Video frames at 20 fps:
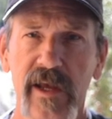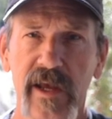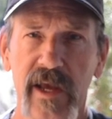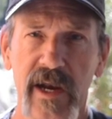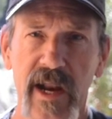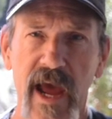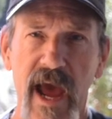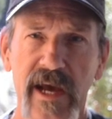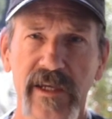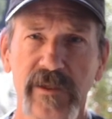
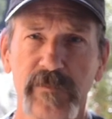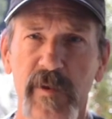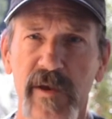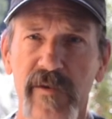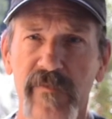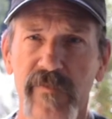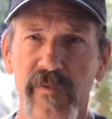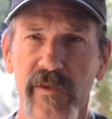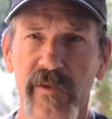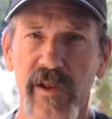and has
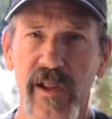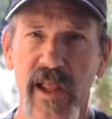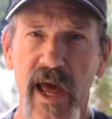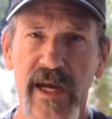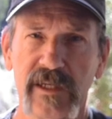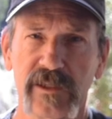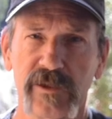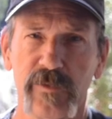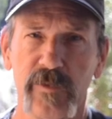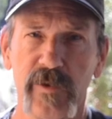been for the
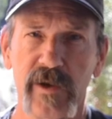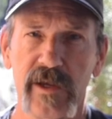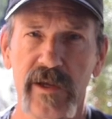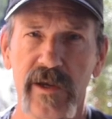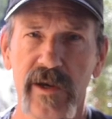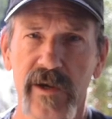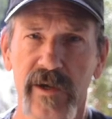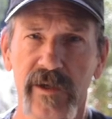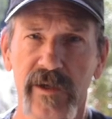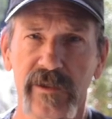last 3
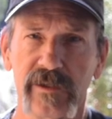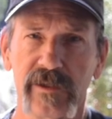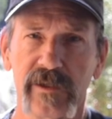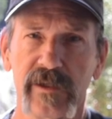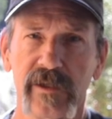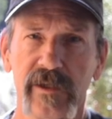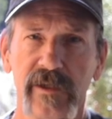years.